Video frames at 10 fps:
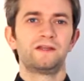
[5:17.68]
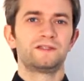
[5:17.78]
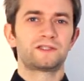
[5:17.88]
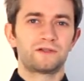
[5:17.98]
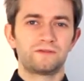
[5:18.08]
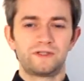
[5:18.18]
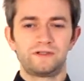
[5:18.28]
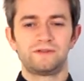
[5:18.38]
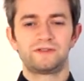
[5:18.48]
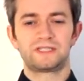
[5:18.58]
So when you
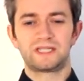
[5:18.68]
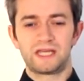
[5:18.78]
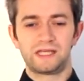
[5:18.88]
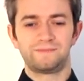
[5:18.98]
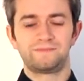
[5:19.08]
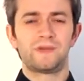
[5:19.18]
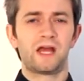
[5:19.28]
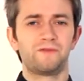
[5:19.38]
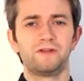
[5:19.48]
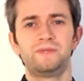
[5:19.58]
want to say,
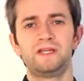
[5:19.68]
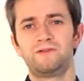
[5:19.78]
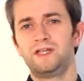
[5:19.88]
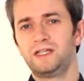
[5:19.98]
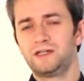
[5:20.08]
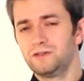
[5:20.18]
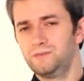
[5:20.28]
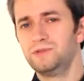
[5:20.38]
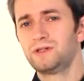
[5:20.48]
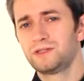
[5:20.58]
I will be reading a
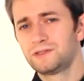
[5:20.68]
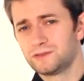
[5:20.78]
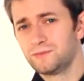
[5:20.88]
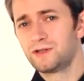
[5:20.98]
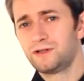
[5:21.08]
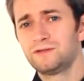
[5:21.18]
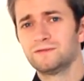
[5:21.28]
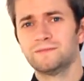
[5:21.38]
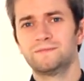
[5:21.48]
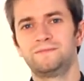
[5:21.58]
book
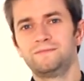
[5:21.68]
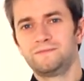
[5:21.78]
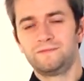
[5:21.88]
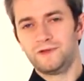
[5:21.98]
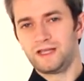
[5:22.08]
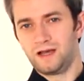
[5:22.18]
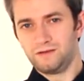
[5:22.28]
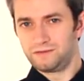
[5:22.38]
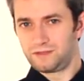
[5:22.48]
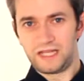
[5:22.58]
tomorrow,
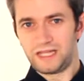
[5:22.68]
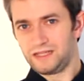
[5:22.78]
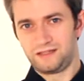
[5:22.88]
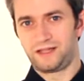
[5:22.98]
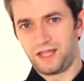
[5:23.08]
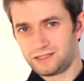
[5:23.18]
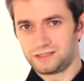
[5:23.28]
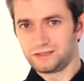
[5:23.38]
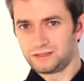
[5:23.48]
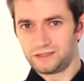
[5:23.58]
without any
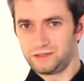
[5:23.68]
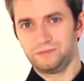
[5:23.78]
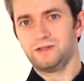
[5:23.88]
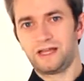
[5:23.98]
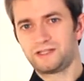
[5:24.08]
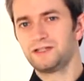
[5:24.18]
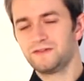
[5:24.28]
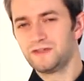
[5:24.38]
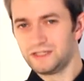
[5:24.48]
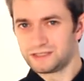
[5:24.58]
indication that you will actually
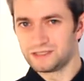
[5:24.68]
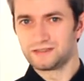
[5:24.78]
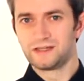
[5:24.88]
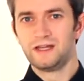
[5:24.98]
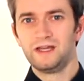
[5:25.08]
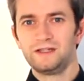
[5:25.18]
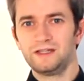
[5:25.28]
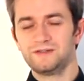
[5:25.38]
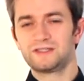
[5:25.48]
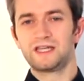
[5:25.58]
finish it,
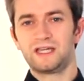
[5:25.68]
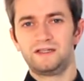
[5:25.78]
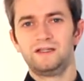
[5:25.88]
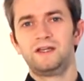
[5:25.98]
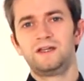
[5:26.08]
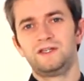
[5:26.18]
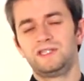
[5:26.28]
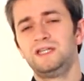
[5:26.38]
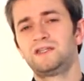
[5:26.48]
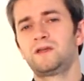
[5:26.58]
then you say,
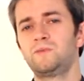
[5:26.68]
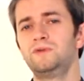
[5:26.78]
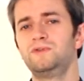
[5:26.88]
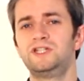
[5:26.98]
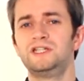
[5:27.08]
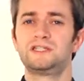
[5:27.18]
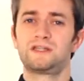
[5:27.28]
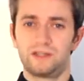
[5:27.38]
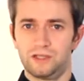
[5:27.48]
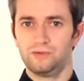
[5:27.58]
Zítra budu
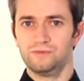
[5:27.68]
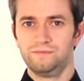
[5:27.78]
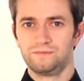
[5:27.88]
číst knihu.